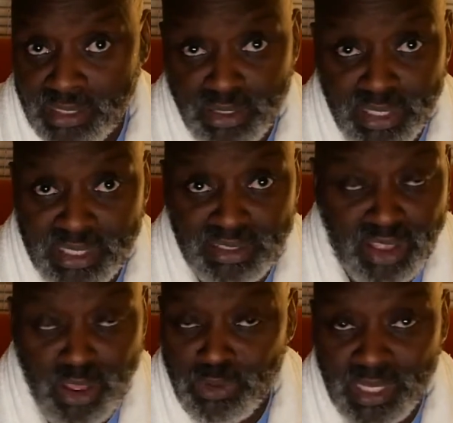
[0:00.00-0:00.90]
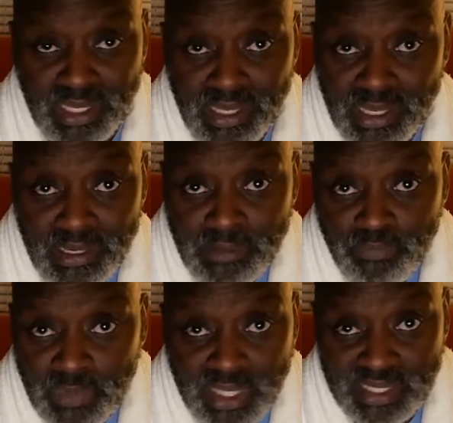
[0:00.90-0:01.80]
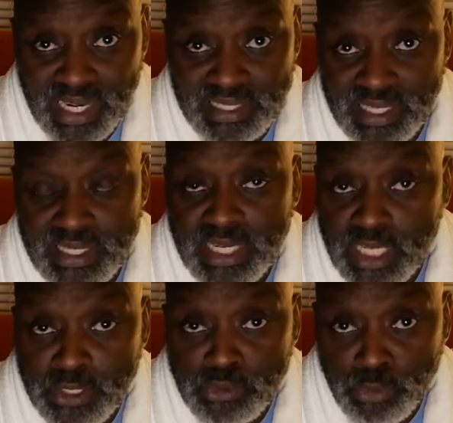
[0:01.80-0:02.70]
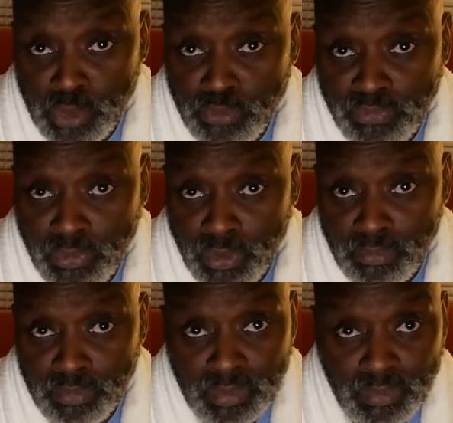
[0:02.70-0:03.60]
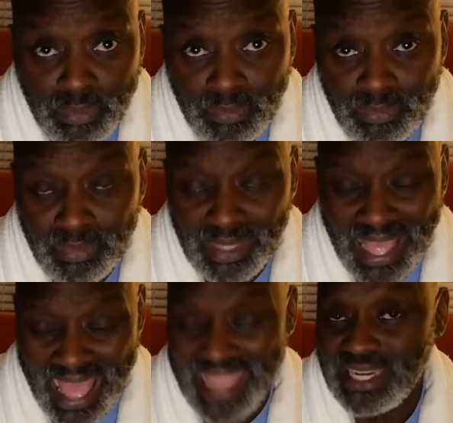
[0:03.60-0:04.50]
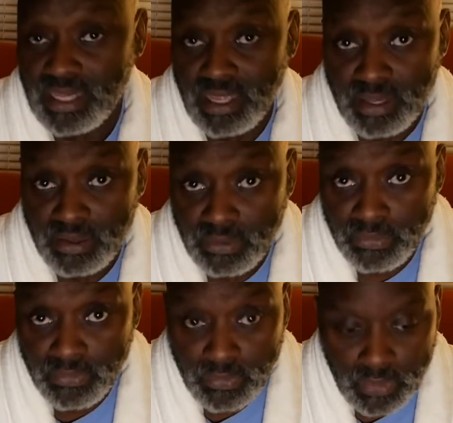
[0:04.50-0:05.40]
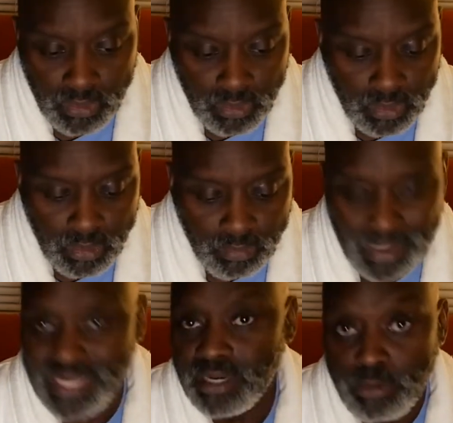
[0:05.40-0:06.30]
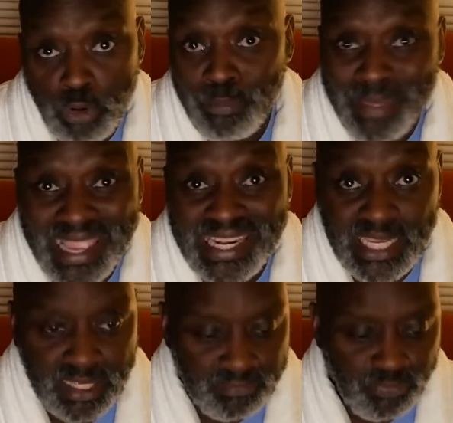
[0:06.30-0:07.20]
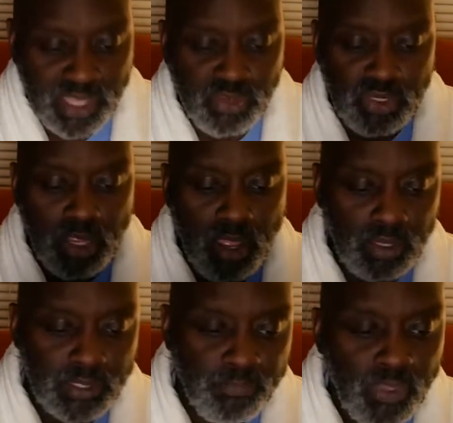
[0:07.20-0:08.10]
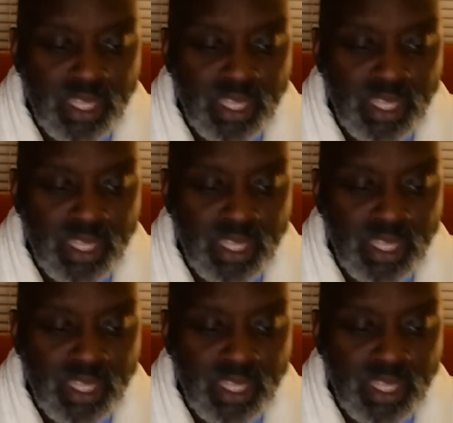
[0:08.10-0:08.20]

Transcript: So this is only, this less than 10 years removed from the height of Beatlemania, they used to call it.